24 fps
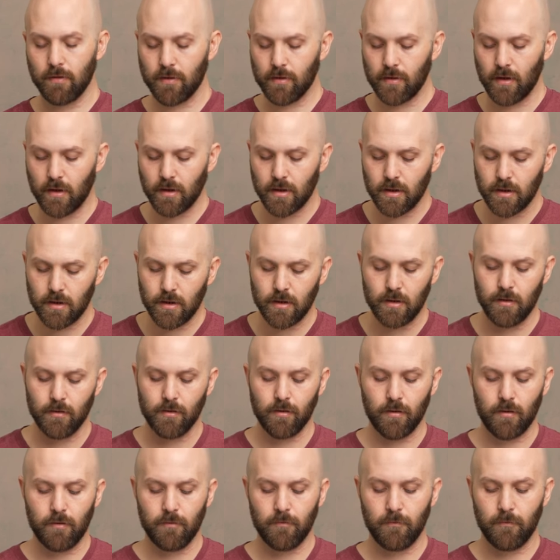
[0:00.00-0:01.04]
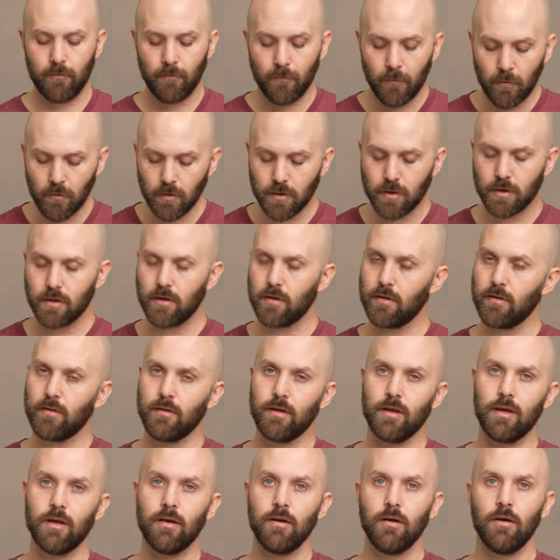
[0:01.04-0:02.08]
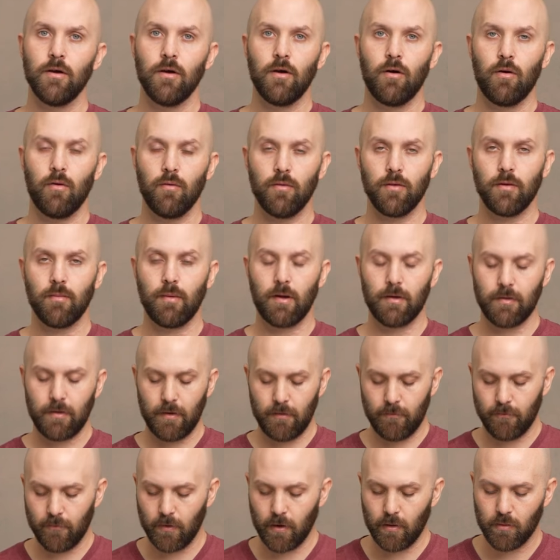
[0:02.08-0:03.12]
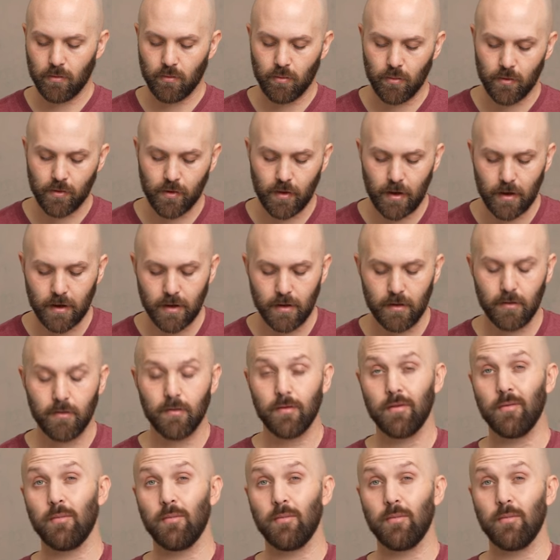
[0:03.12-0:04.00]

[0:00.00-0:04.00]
a second is unfortunately only about 10 frames per second.